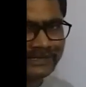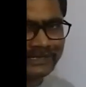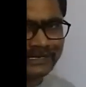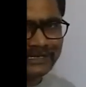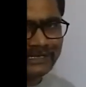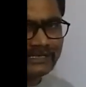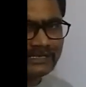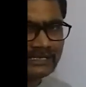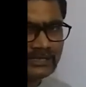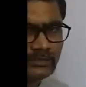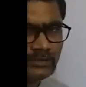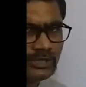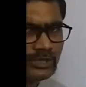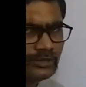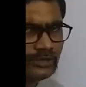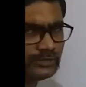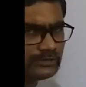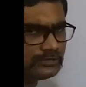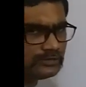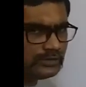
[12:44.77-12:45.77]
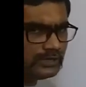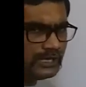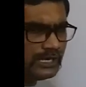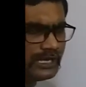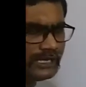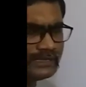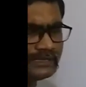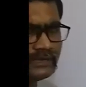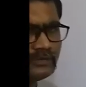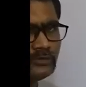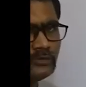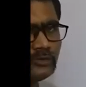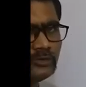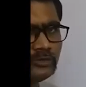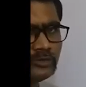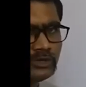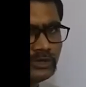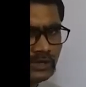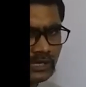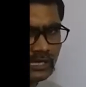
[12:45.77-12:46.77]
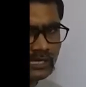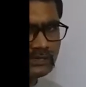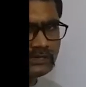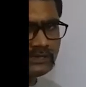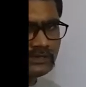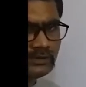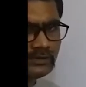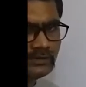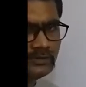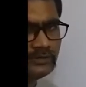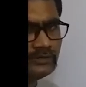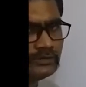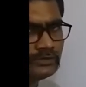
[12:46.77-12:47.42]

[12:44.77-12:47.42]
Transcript: That doesn't mean also in exam nobody will ask you